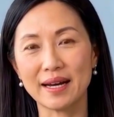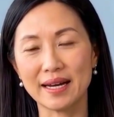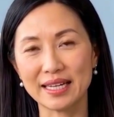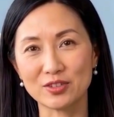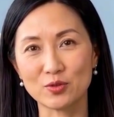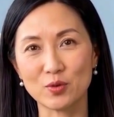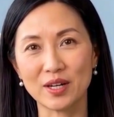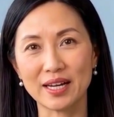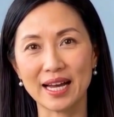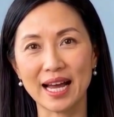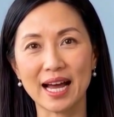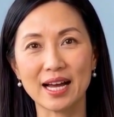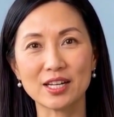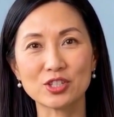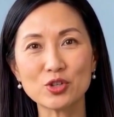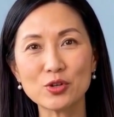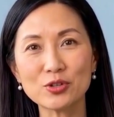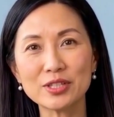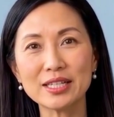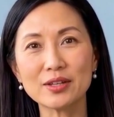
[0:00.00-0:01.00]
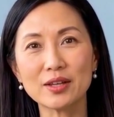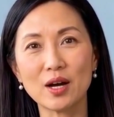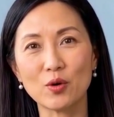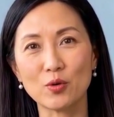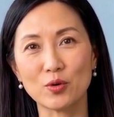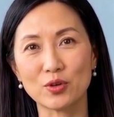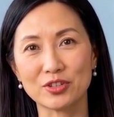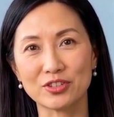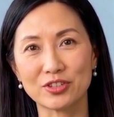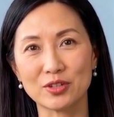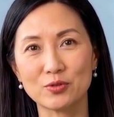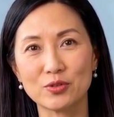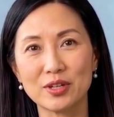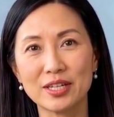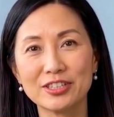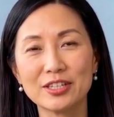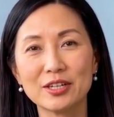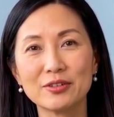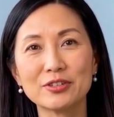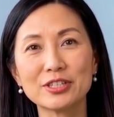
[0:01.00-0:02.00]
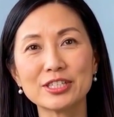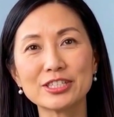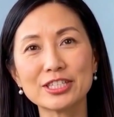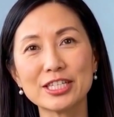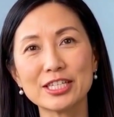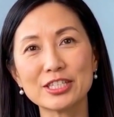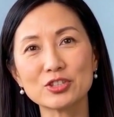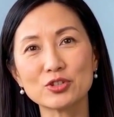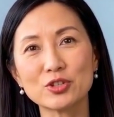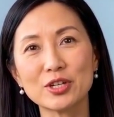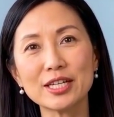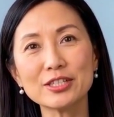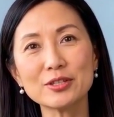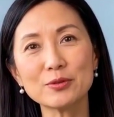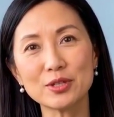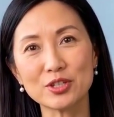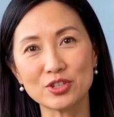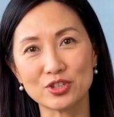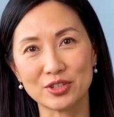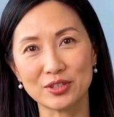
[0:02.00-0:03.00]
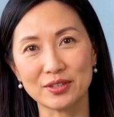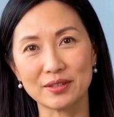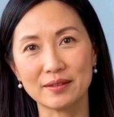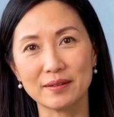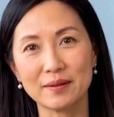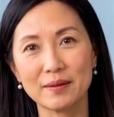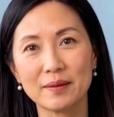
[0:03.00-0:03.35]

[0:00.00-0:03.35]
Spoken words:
is what actually lowers the risk of disease transmission.